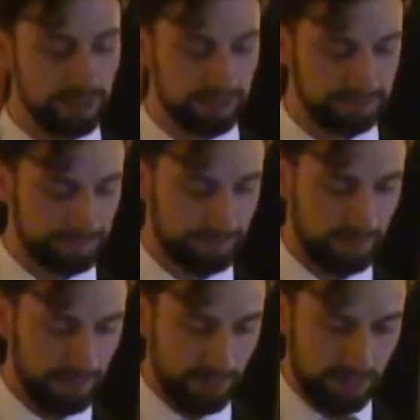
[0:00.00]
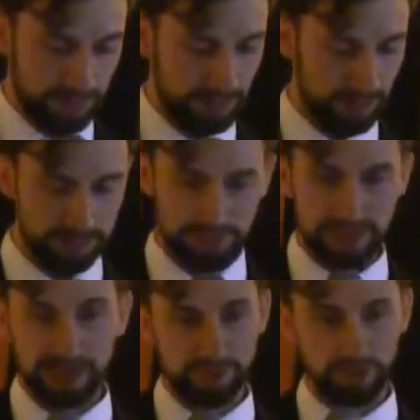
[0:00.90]
a beat. You
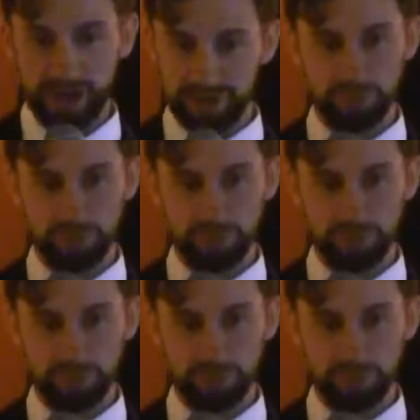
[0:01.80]
can never,